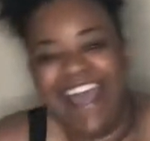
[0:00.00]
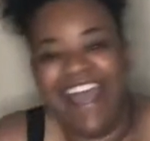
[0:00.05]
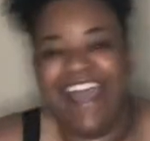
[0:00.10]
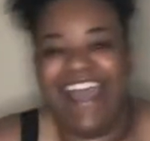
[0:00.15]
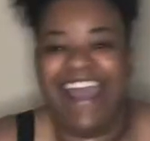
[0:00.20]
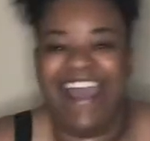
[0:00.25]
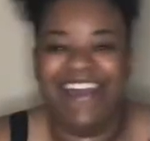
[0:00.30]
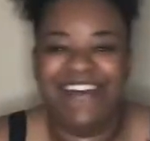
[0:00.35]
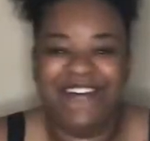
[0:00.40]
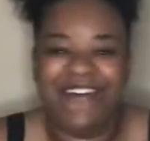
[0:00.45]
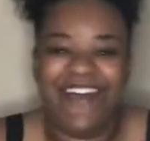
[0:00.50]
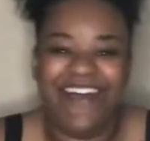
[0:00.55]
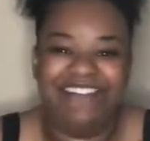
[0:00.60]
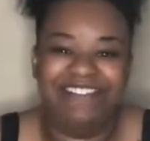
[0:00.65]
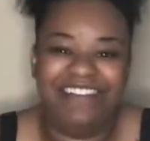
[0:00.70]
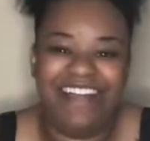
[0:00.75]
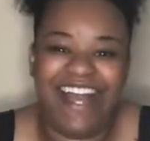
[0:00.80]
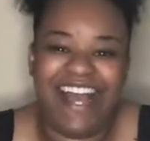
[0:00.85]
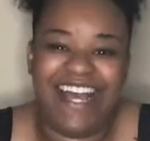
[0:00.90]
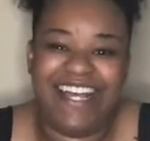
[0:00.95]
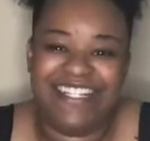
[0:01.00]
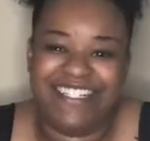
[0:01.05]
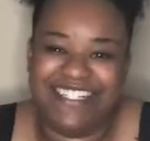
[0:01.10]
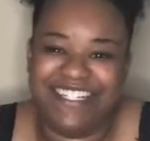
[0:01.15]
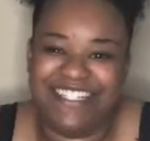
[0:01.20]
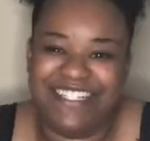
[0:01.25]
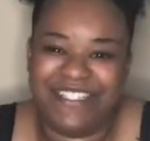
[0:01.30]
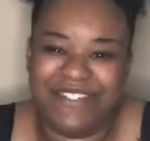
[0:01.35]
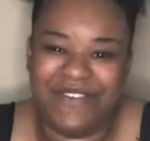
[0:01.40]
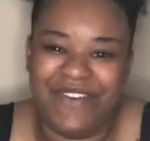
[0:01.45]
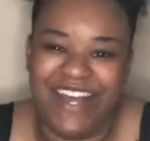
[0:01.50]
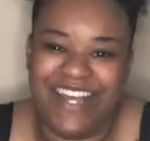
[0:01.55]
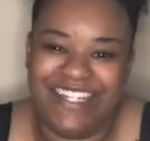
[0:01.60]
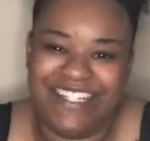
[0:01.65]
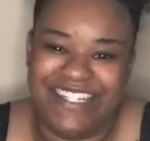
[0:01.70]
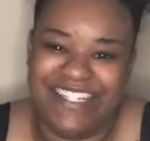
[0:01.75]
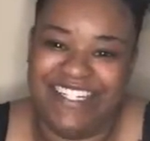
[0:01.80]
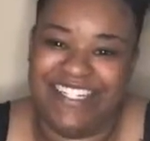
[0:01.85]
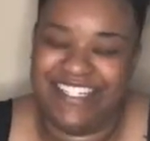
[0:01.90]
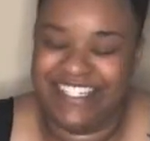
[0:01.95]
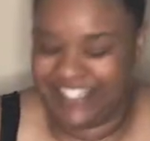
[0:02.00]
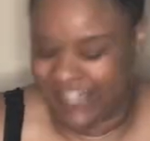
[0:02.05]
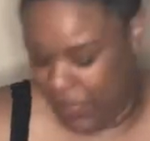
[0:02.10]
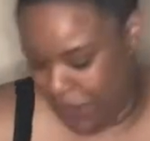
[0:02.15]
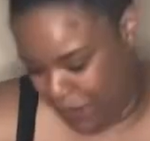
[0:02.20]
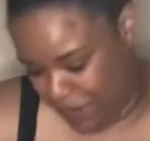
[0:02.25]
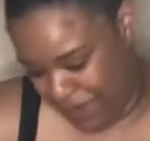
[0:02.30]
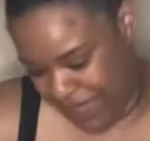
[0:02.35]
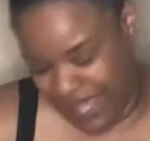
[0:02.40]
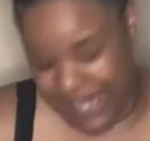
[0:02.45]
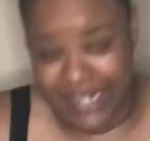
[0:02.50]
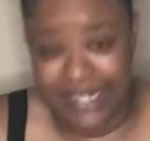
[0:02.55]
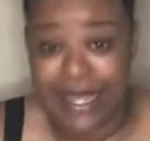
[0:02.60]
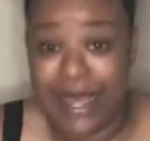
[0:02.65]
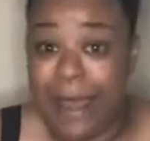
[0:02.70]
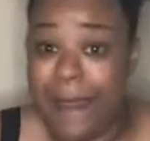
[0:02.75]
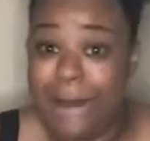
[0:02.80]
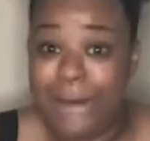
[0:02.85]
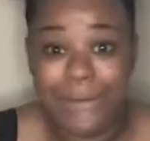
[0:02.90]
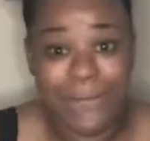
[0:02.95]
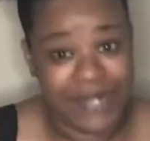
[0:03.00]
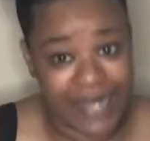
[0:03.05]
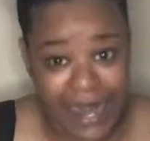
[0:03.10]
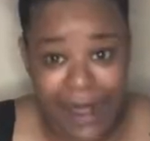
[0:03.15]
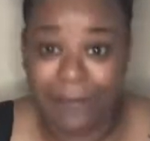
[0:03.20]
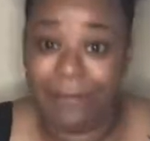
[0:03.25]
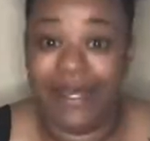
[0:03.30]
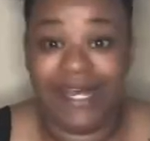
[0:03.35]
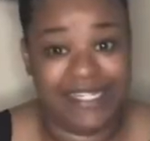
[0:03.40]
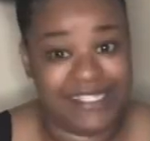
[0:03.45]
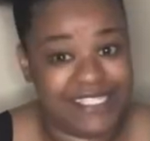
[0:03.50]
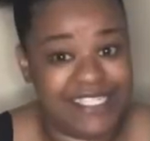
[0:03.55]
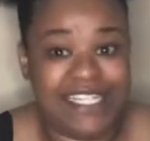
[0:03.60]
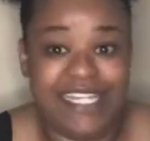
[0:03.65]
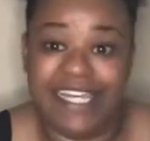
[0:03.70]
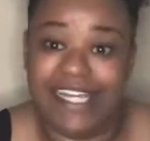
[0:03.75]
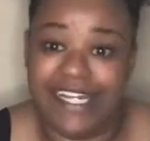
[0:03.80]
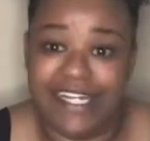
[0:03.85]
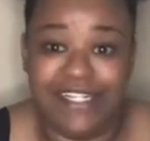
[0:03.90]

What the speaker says: Hey, whoever asked this question is so petty, but I'm about to get